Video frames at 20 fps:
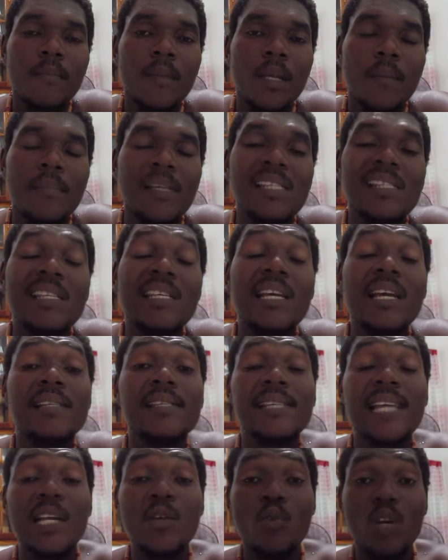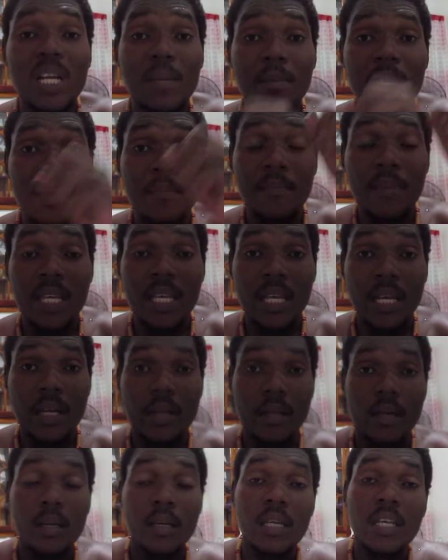Mistakes can only be
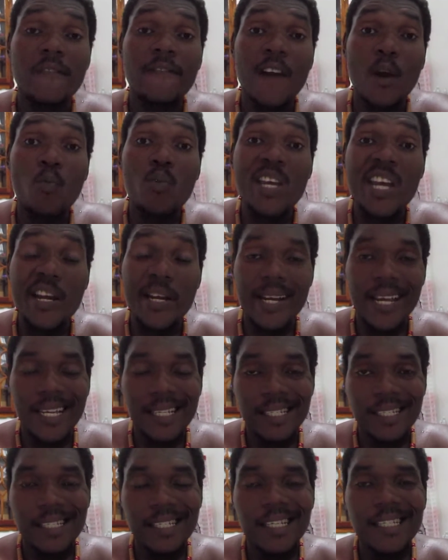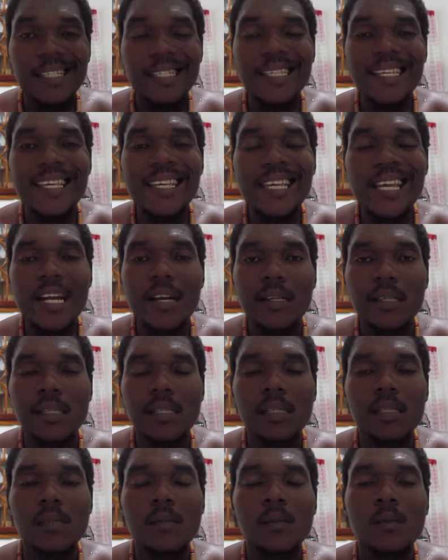made if awareness is
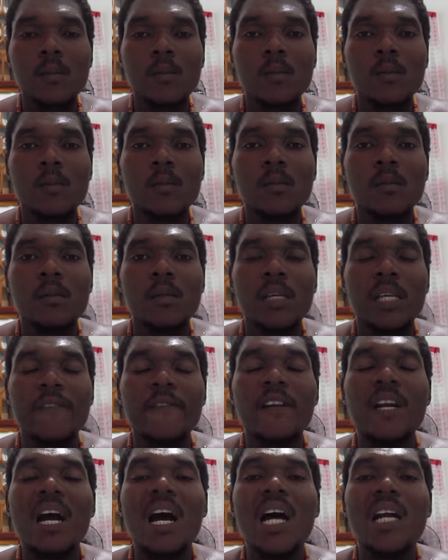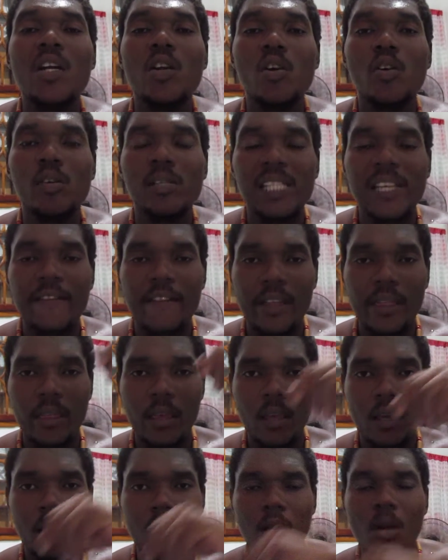scarce. If God knows
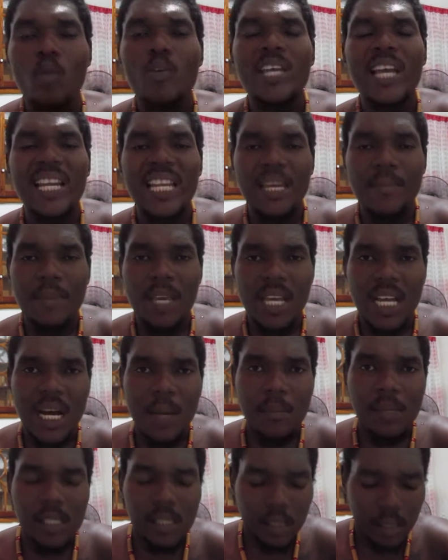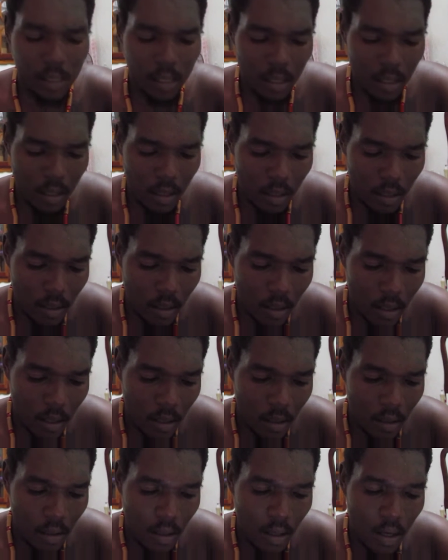everything, how can He make a mistake?
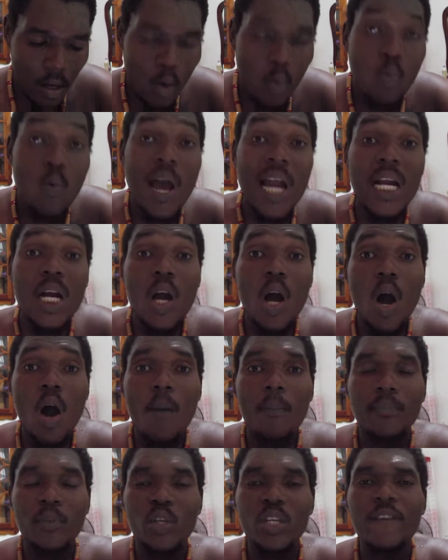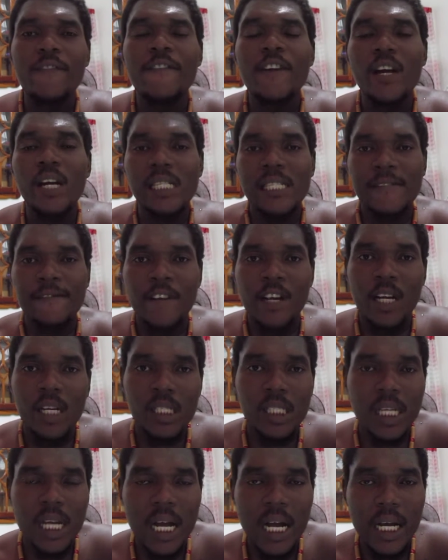Welcome to the first
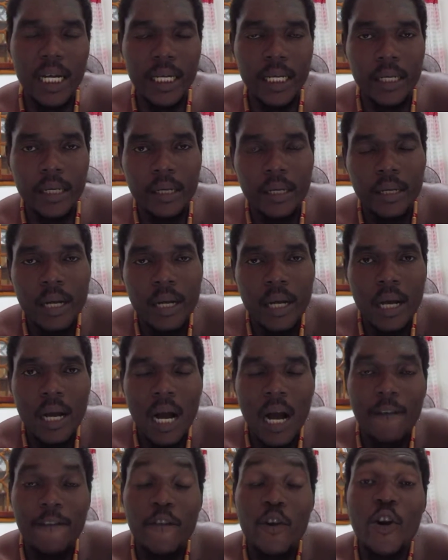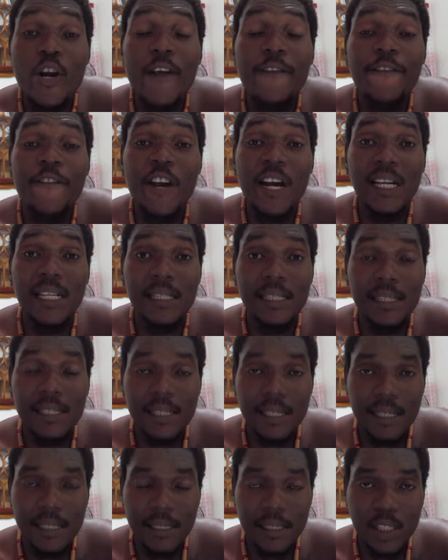version of
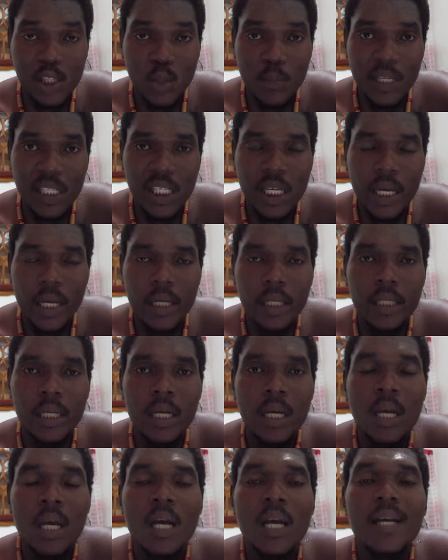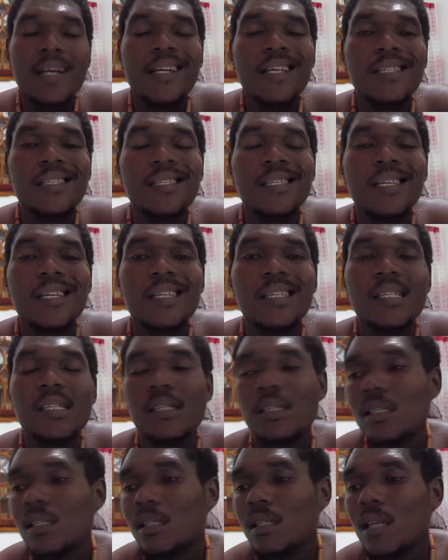References to be Checked. This
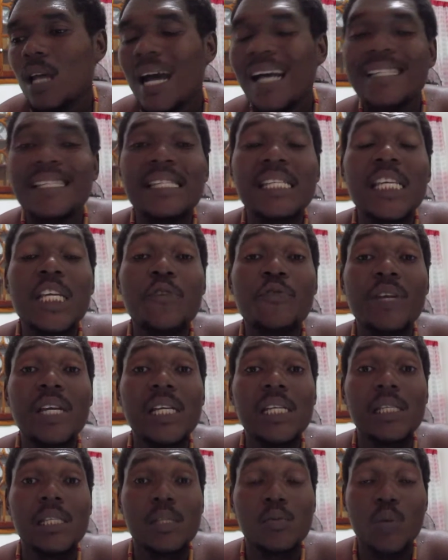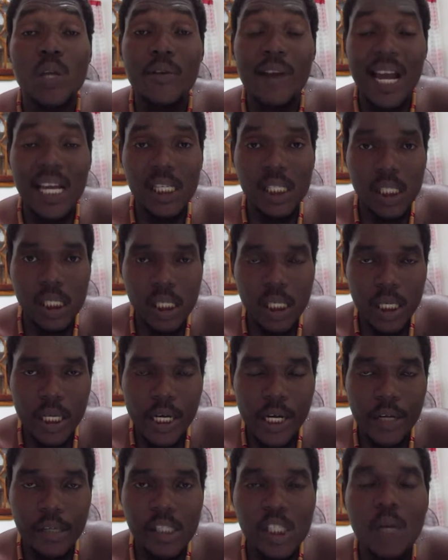is a series where I
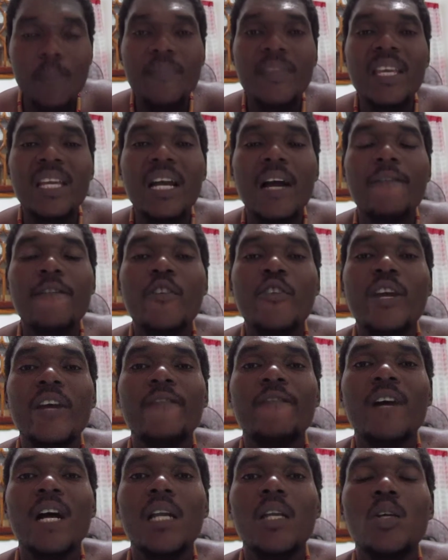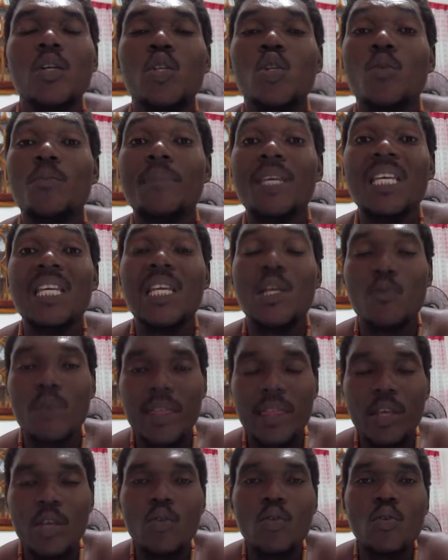share something of great value to me
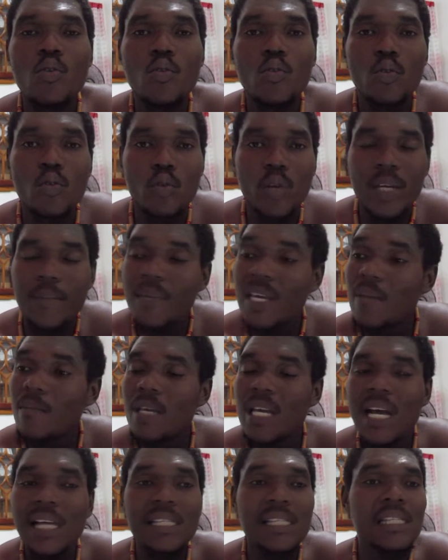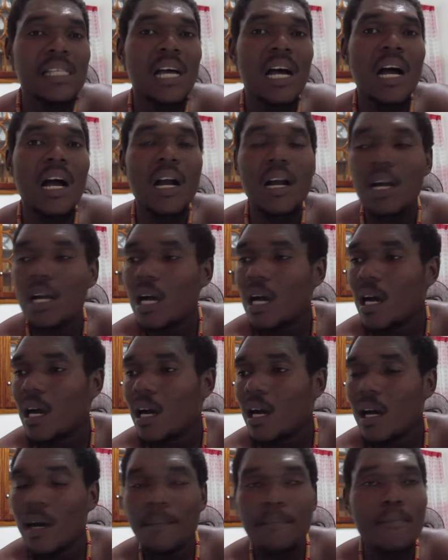with you. It may be a song,
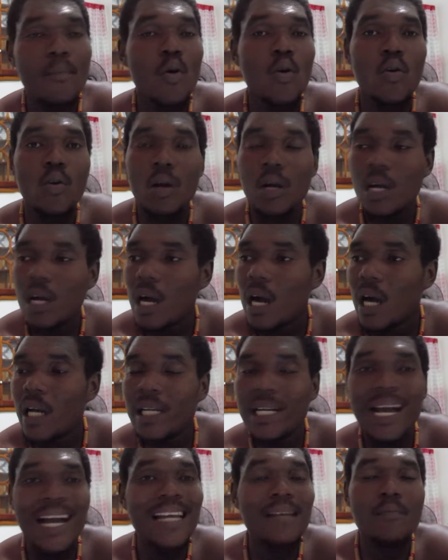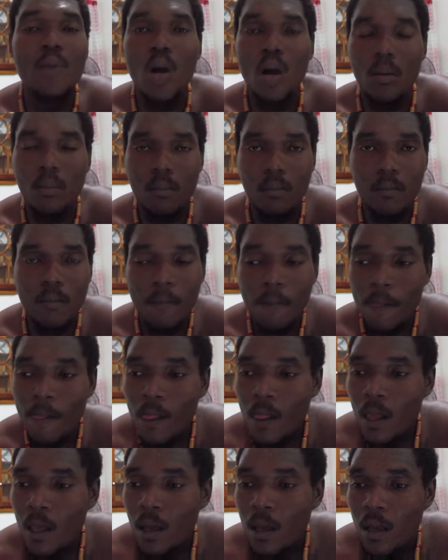a book, an album,
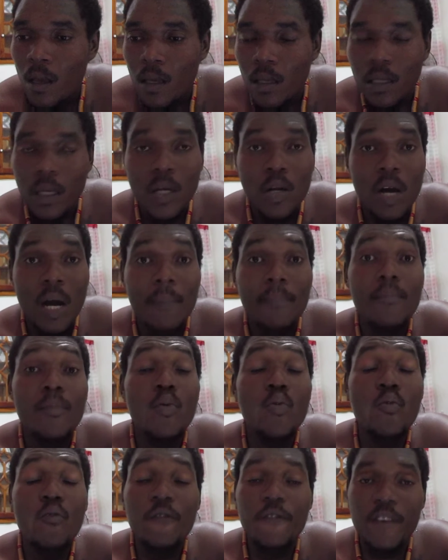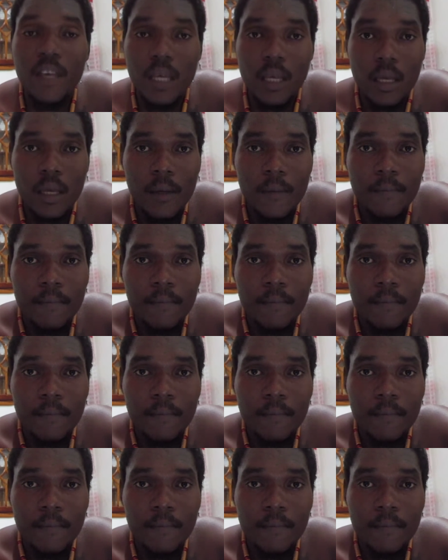a movie.